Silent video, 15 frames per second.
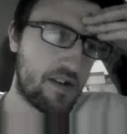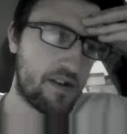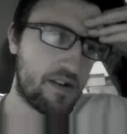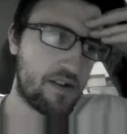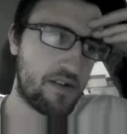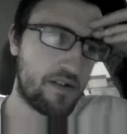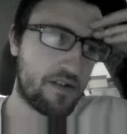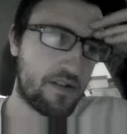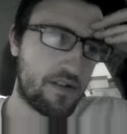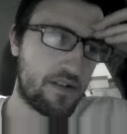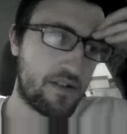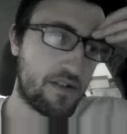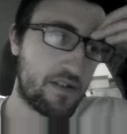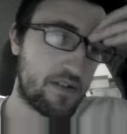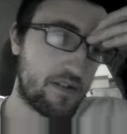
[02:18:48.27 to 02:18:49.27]

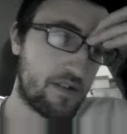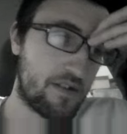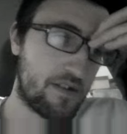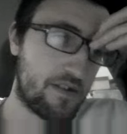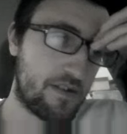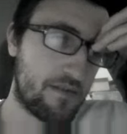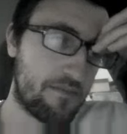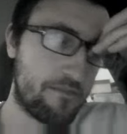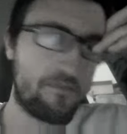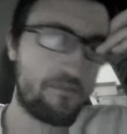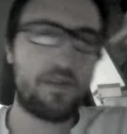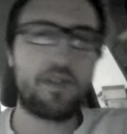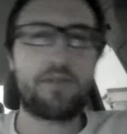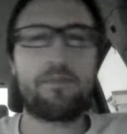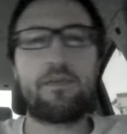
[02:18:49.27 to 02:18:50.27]
Okay,
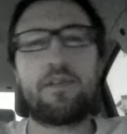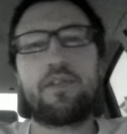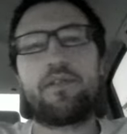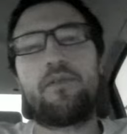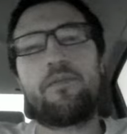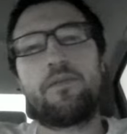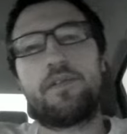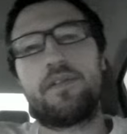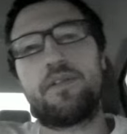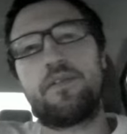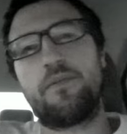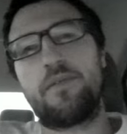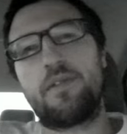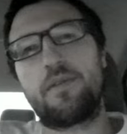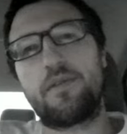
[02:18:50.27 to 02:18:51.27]
that's pretty straight. We'll just do
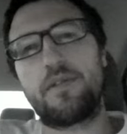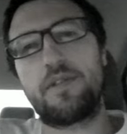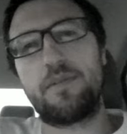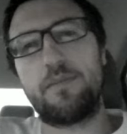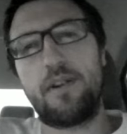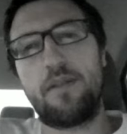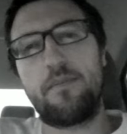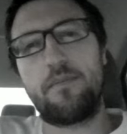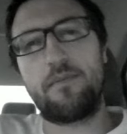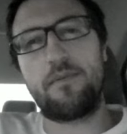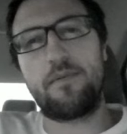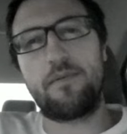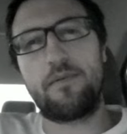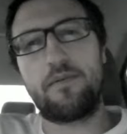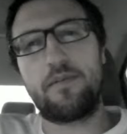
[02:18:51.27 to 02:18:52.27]
frequency map.
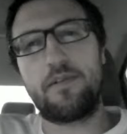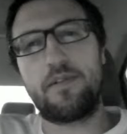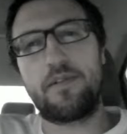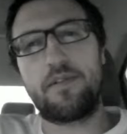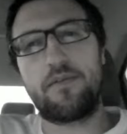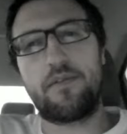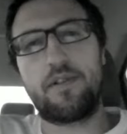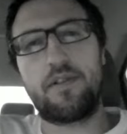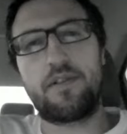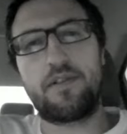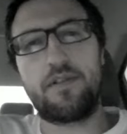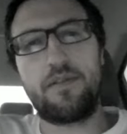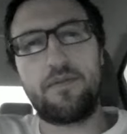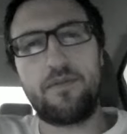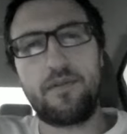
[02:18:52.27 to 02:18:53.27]
This is a very
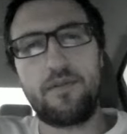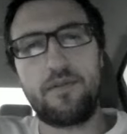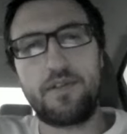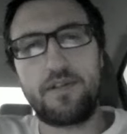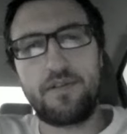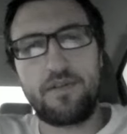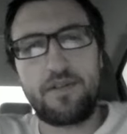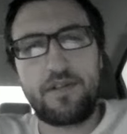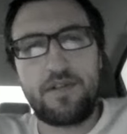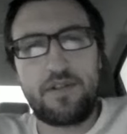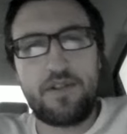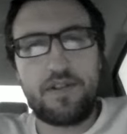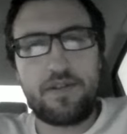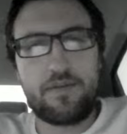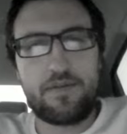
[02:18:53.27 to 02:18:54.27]
straightforward solution of
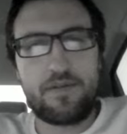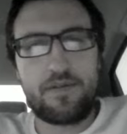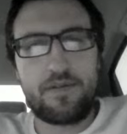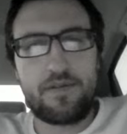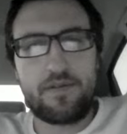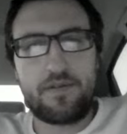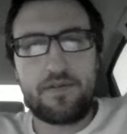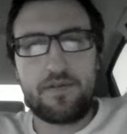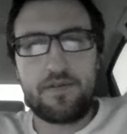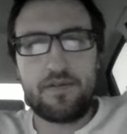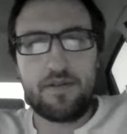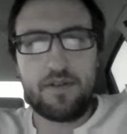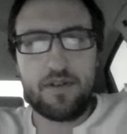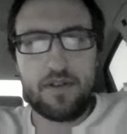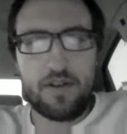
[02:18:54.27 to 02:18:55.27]
this one.
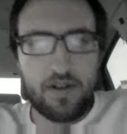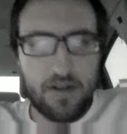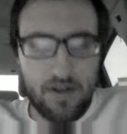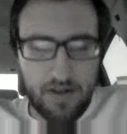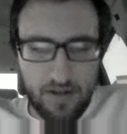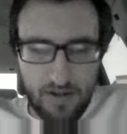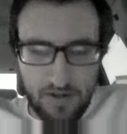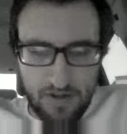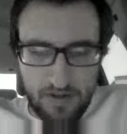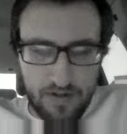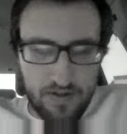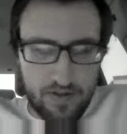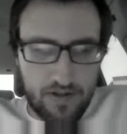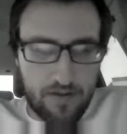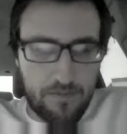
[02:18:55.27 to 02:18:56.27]

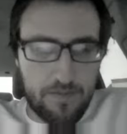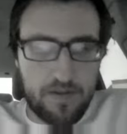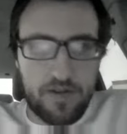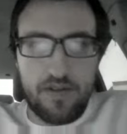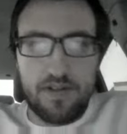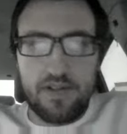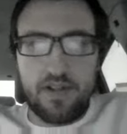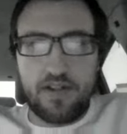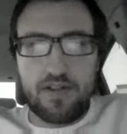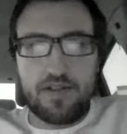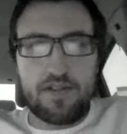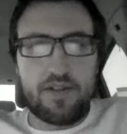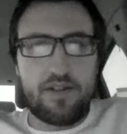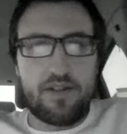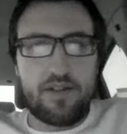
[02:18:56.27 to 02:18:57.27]
Same deal as last
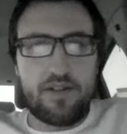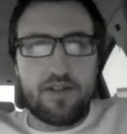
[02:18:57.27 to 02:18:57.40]
time.